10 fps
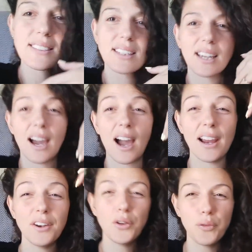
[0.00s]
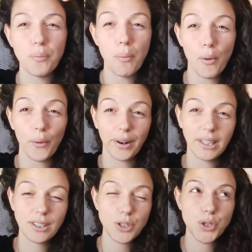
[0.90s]
it's a kind of
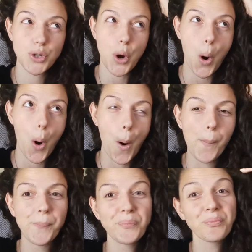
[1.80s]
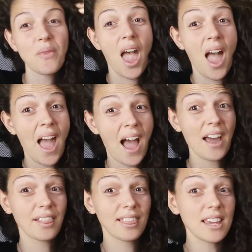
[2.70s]
boring, so
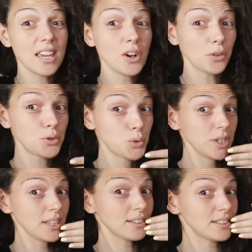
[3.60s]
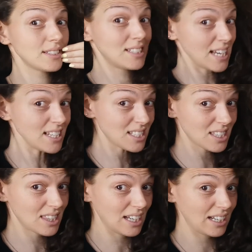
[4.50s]
I'm thinking of doing
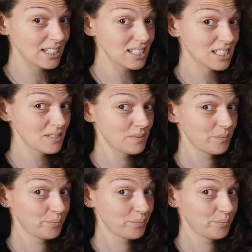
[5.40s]
these things.